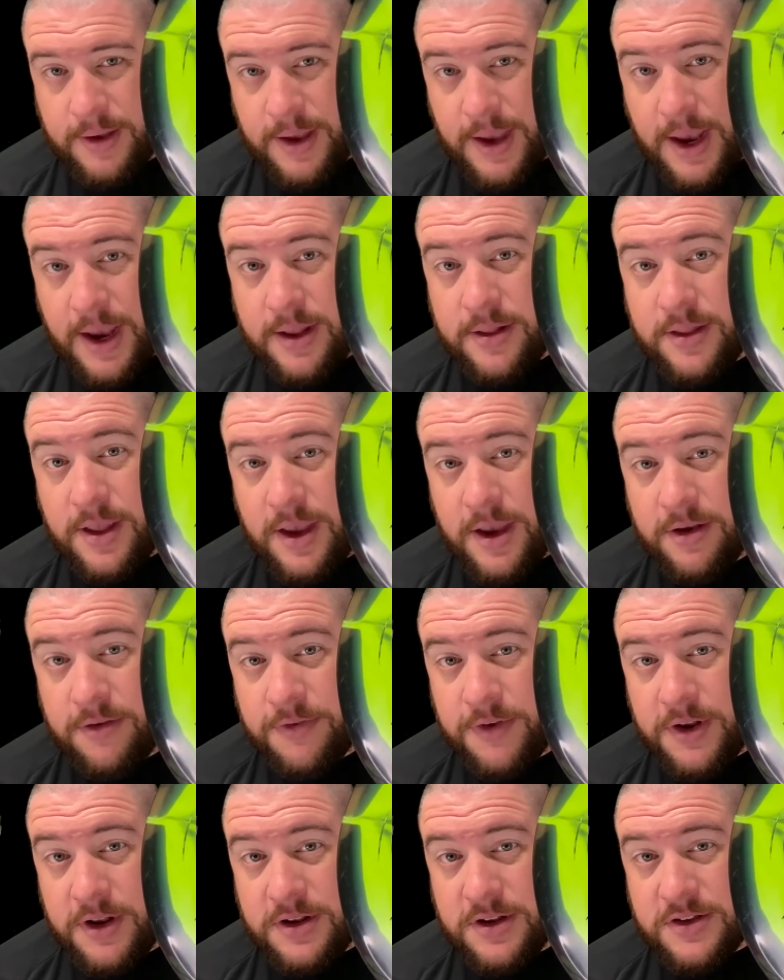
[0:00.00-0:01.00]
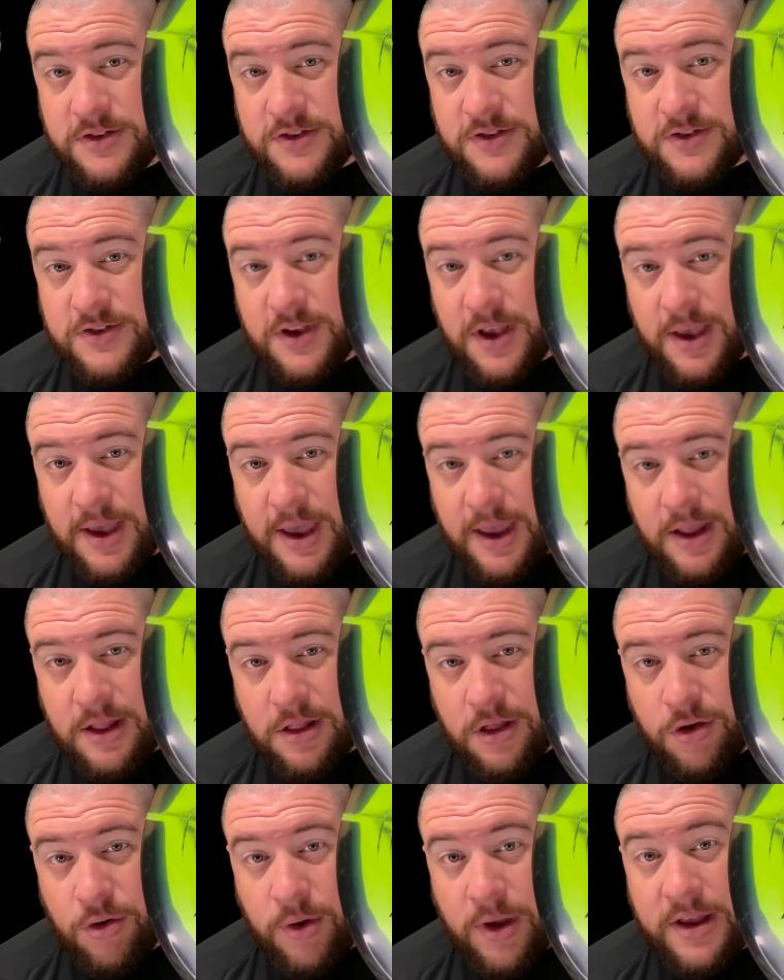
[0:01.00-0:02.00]
and the Infinite Discs
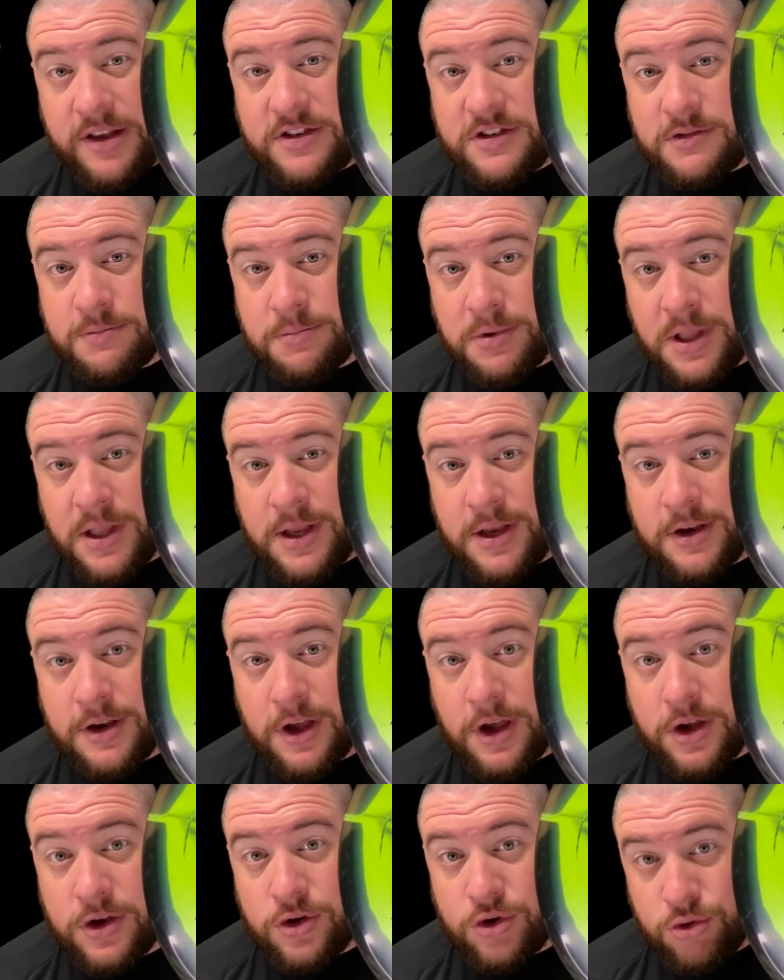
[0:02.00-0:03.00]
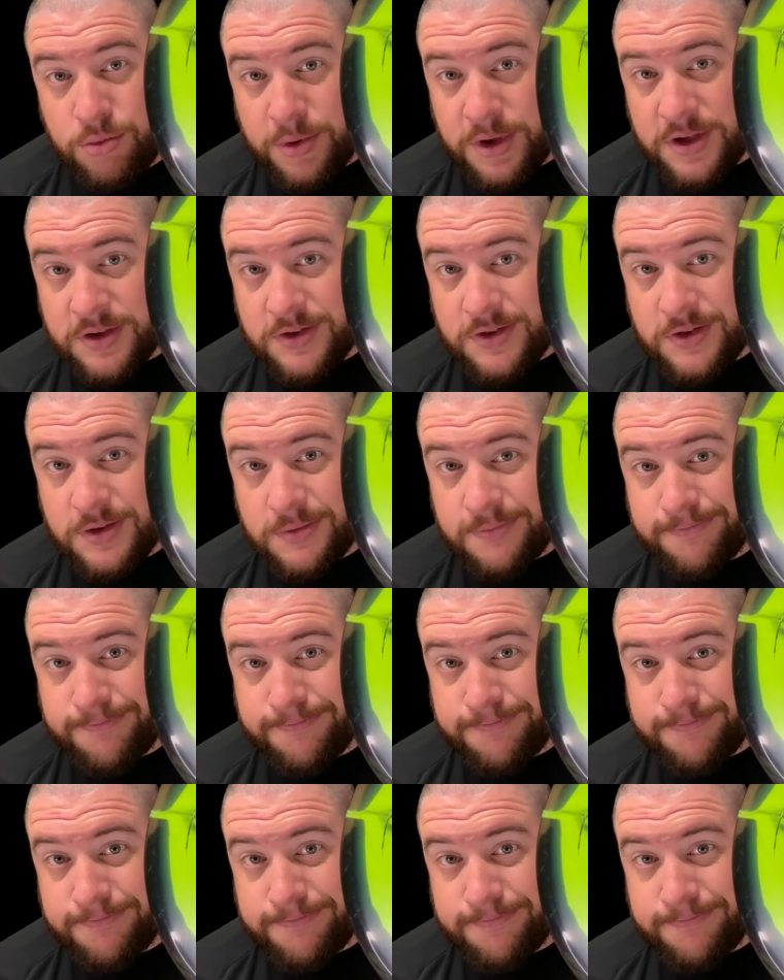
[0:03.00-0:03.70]
Halo S-Blend Anubis.